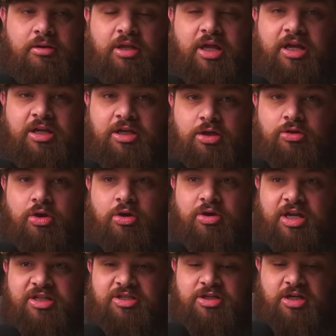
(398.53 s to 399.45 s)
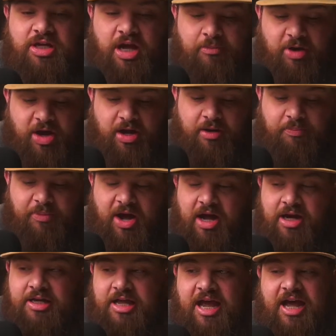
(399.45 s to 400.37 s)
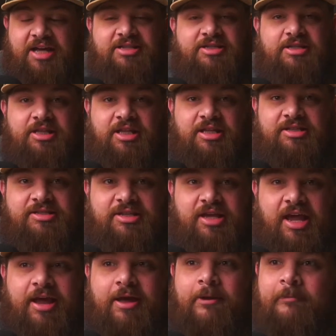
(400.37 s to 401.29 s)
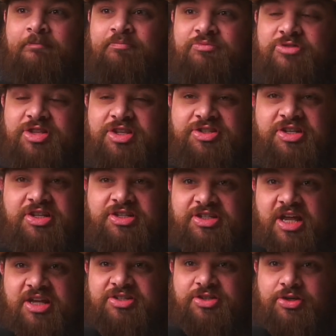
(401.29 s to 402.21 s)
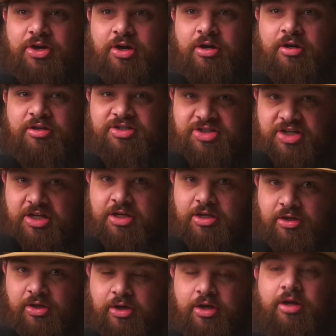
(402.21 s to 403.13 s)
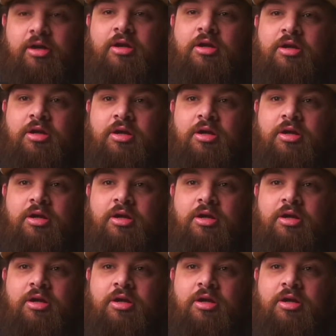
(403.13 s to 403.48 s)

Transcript: like, you don't get to come on a podcast and then say, the successor, singular,